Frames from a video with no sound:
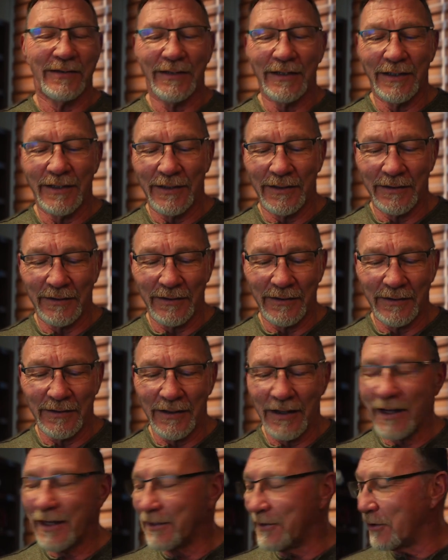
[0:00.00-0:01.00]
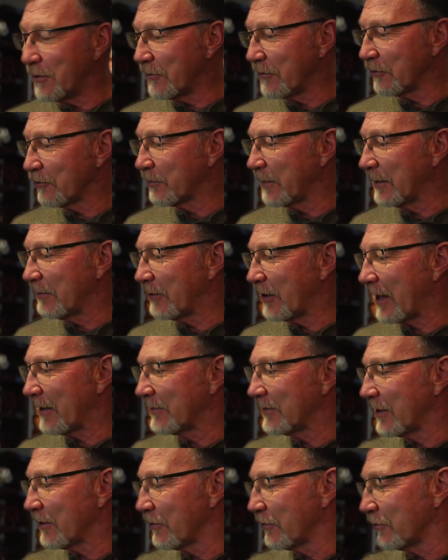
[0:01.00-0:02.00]
And I know there's people
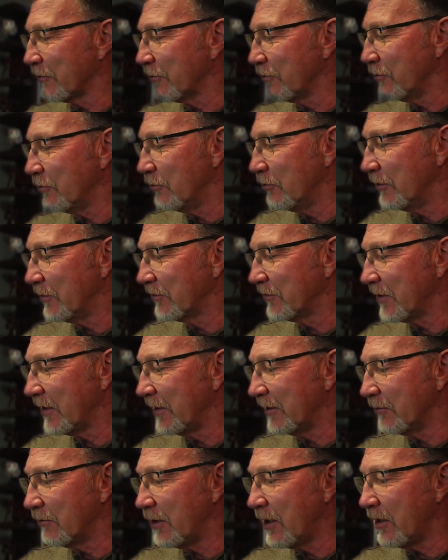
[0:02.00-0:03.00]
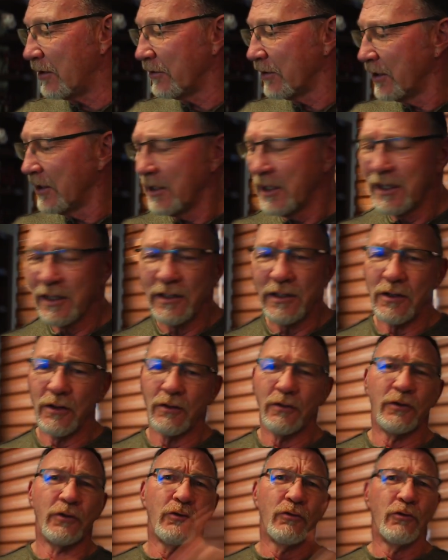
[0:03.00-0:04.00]
out there who will say, well, you
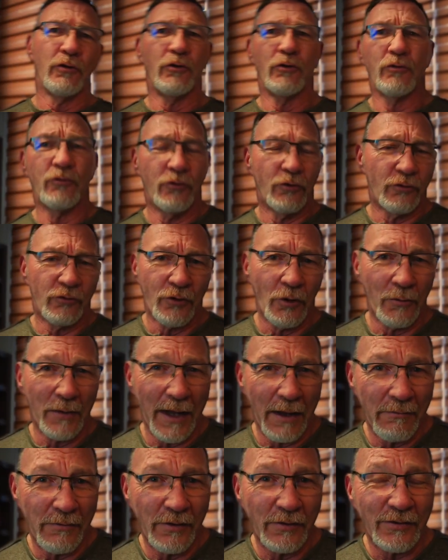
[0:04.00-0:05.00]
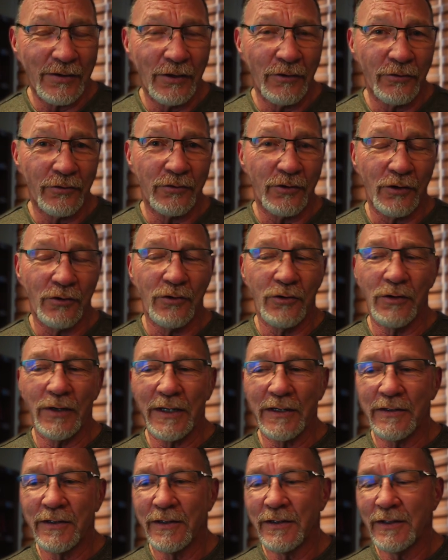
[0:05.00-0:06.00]
know, you just don't have the skills to do
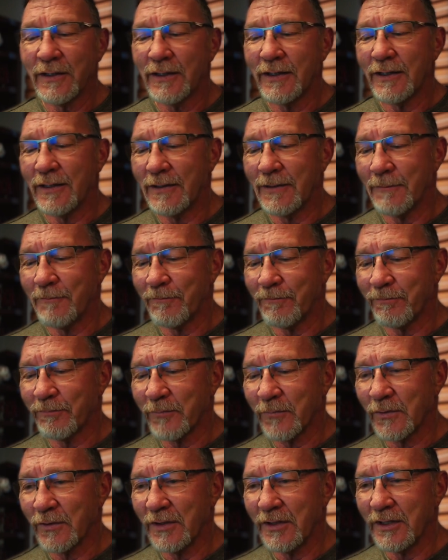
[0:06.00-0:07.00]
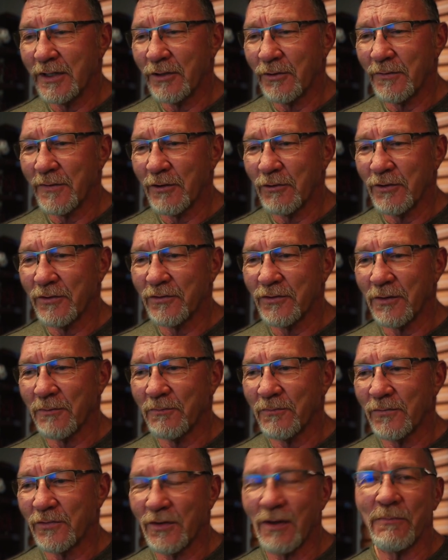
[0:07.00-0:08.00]
it. You know, there is
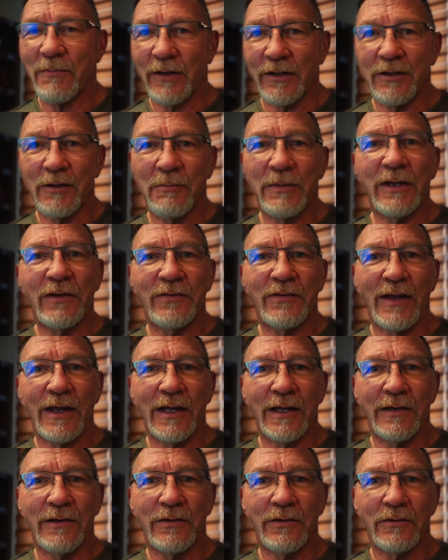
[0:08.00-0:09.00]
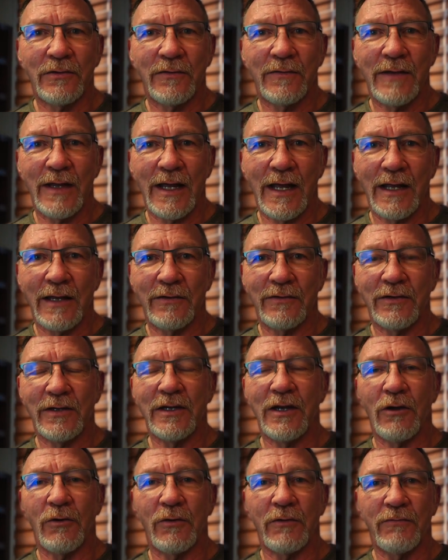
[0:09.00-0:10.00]
something to be said that, you
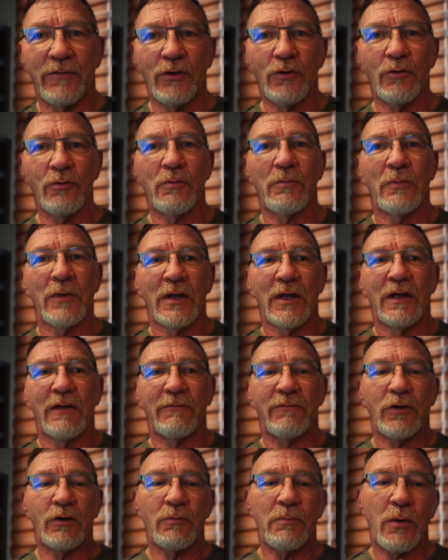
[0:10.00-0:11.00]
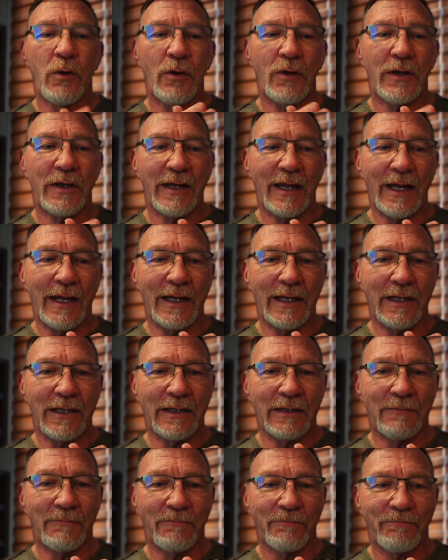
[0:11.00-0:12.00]
know, if you put
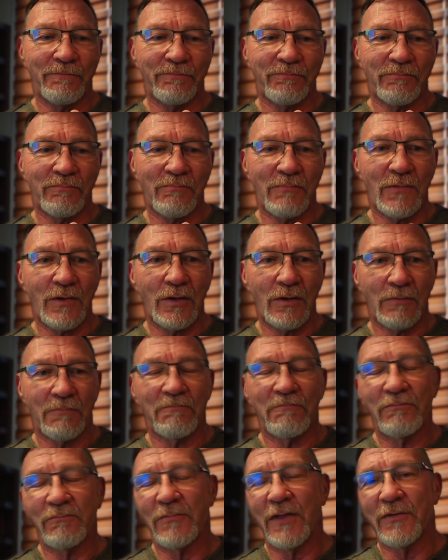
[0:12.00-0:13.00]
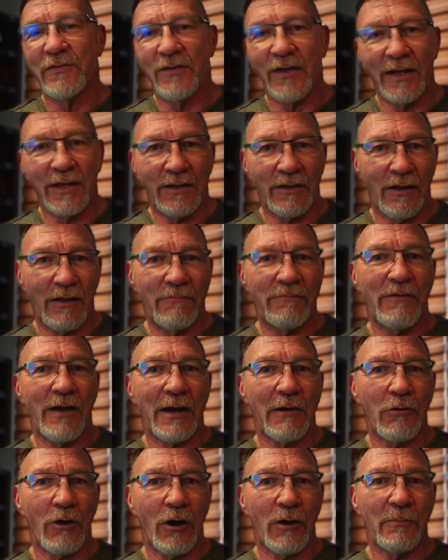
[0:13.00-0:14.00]
a, let's say a
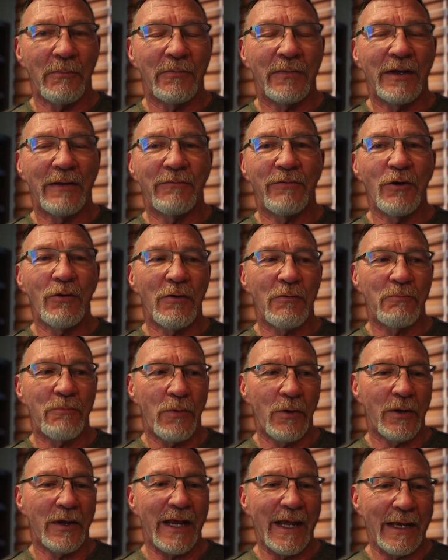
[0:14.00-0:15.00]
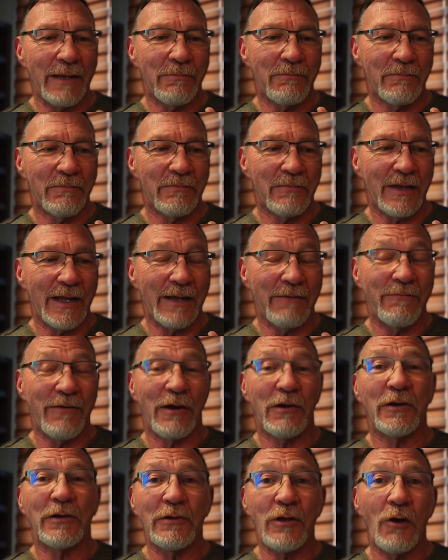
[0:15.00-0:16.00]
firearm, if you put a
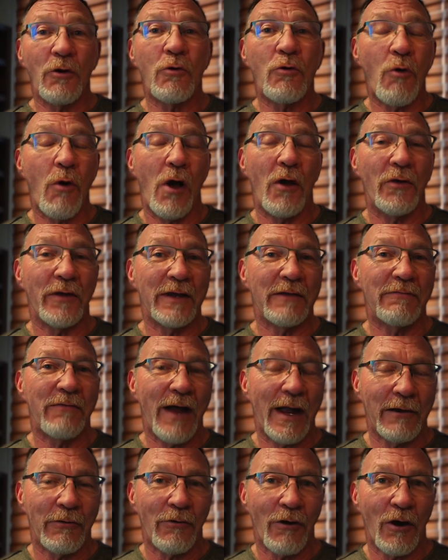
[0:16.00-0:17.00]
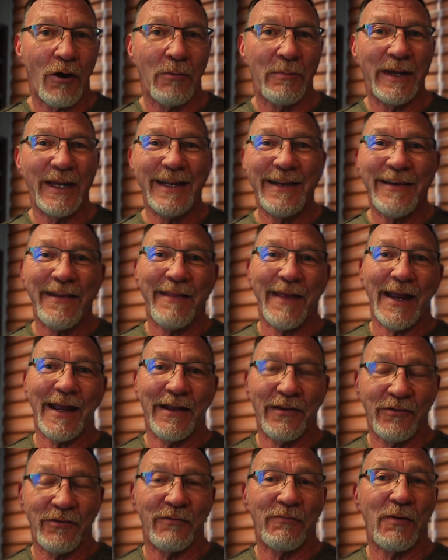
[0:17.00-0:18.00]
very low quality firearm into the
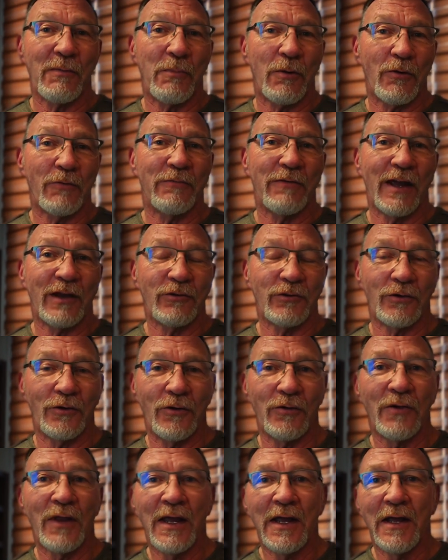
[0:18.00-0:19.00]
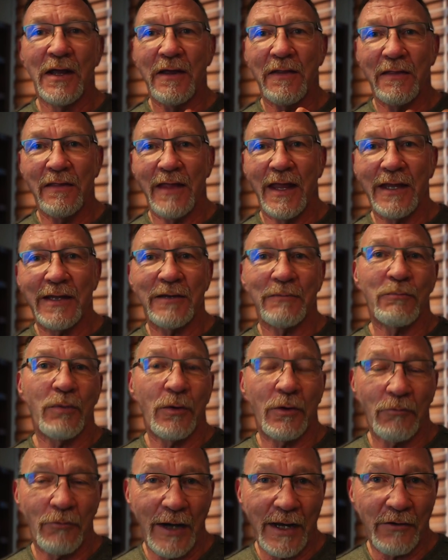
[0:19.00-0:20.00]
hands of a professional, they can
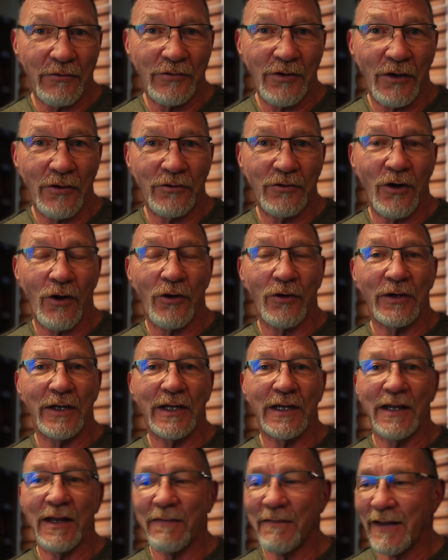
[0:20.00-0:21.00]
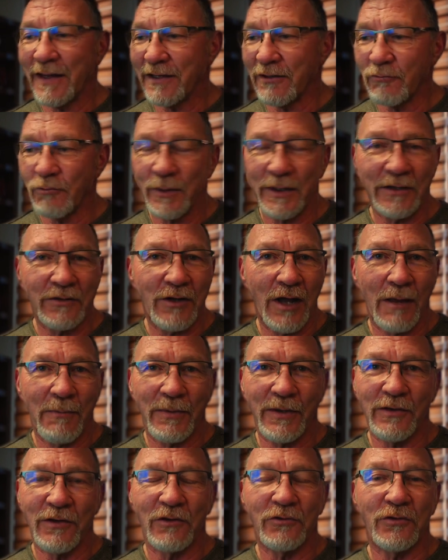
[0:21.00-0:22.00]
put rounds on target and they could win
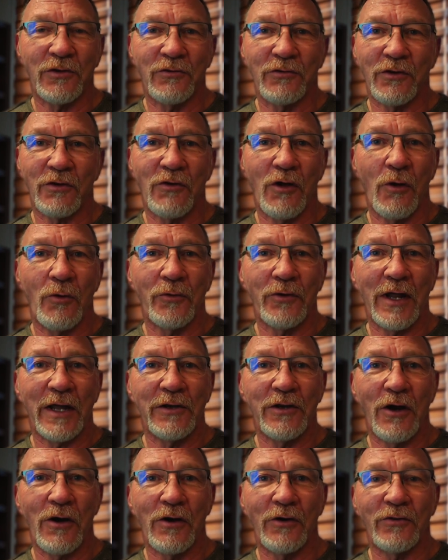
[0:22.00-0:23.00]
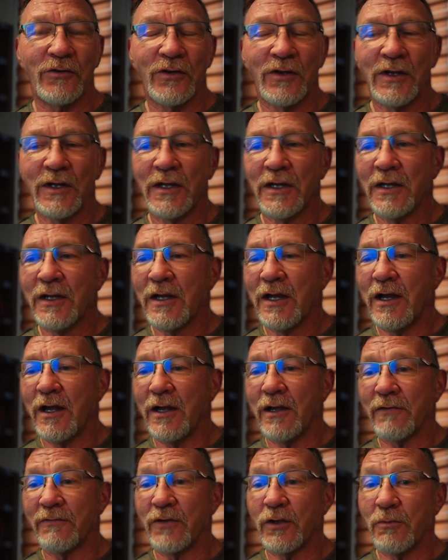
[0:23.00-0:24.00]
competitions in the whole nine yards.
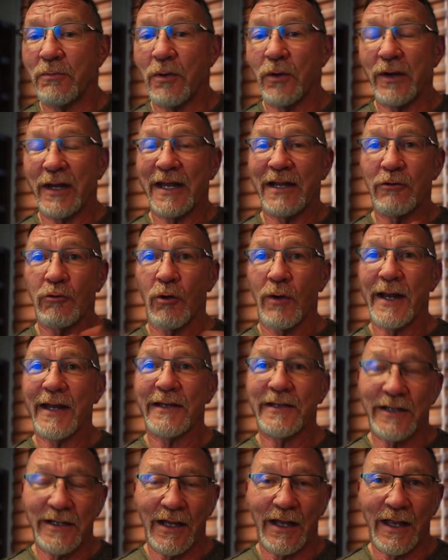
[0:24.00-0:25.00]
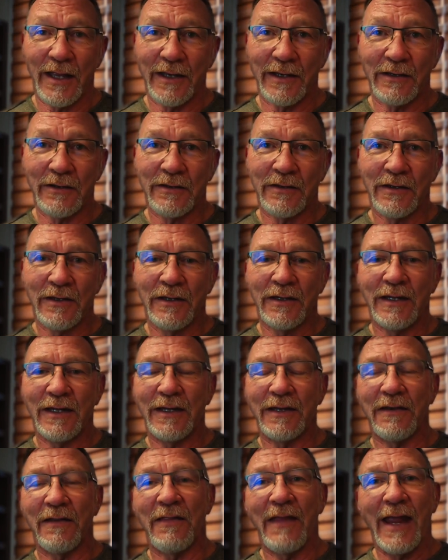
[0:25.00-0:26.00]
If you put a great gun
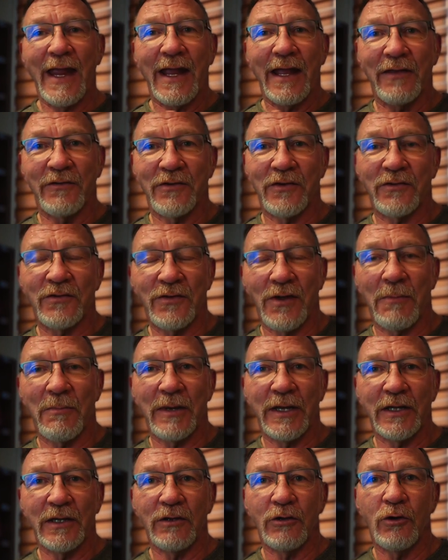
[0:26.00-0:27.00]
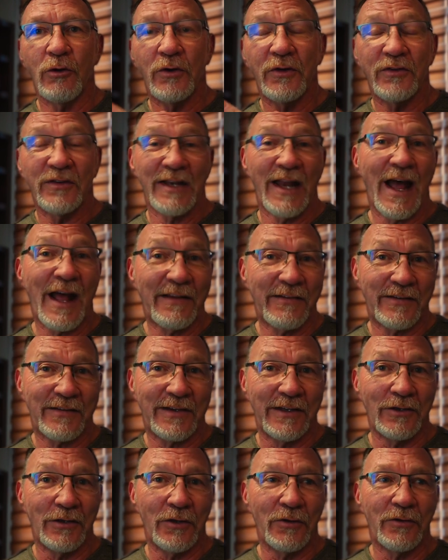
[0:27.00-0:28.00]
into the hands of somebody who is not
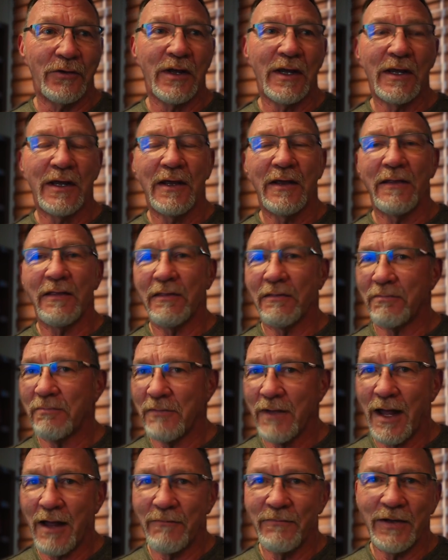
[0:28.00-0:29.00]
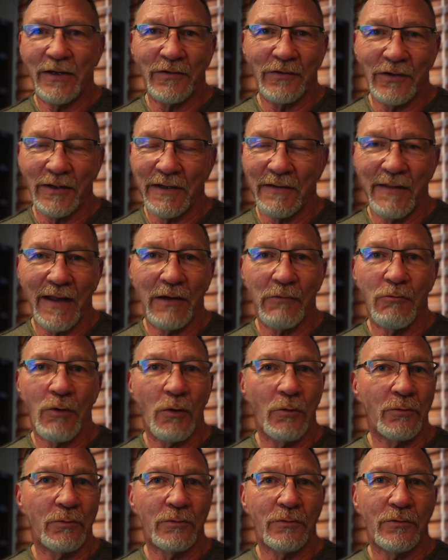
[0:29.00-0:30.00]
skilled, obviously they
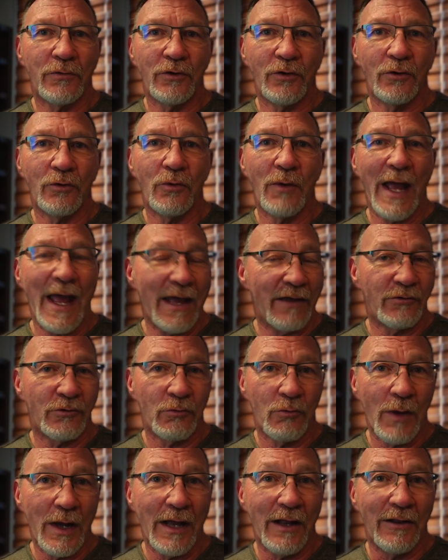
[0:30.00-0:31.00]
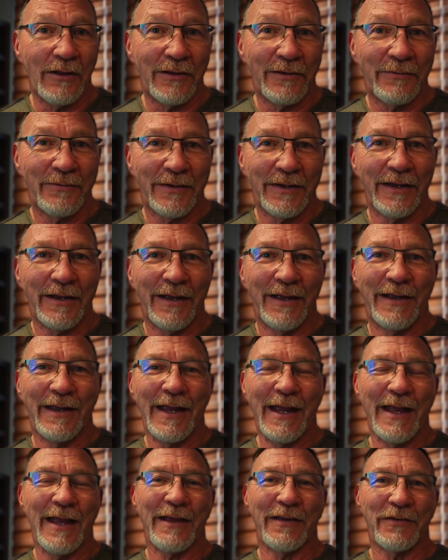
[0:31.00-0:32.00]
won't do as well
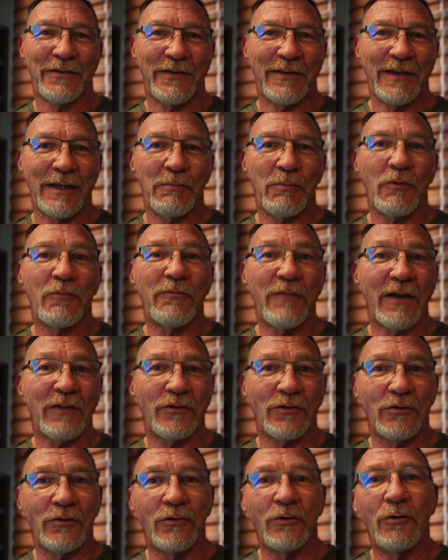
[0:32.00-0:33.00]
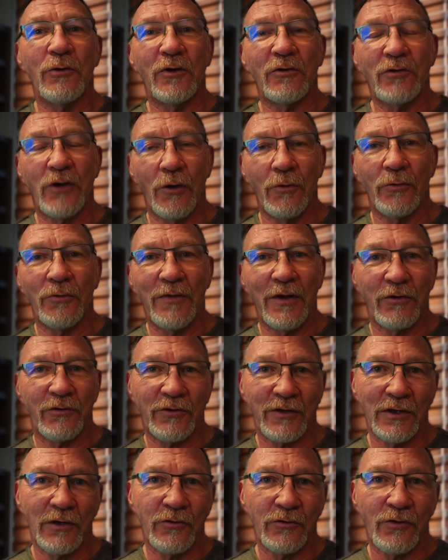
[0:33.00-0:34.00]
as professional who has honed their
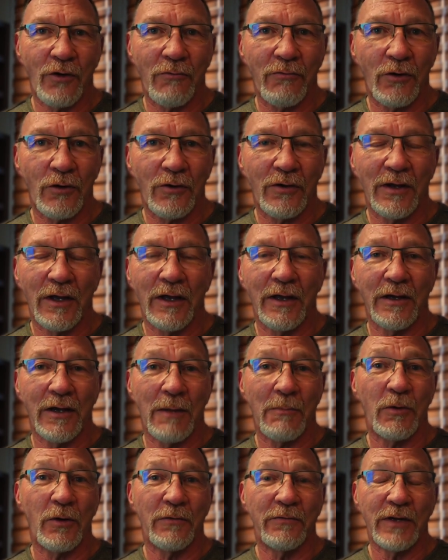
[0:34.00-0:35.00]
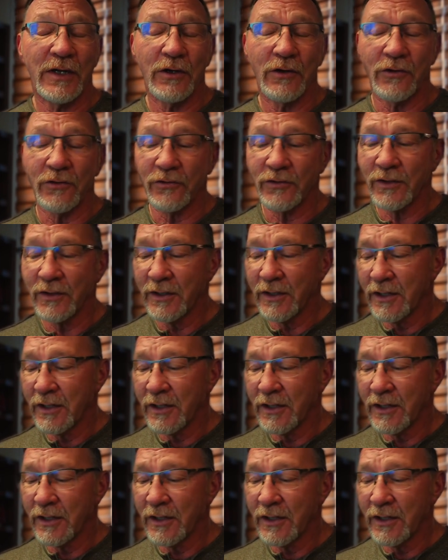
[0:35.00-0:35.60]
skills over a number of years.